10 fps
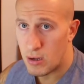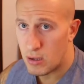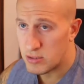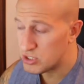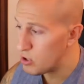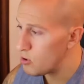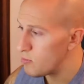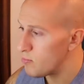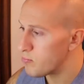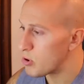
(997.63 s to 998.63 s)
So
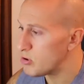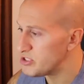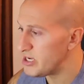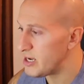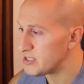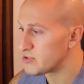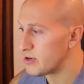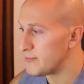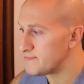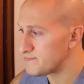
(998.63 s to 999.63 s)
protein ice cream.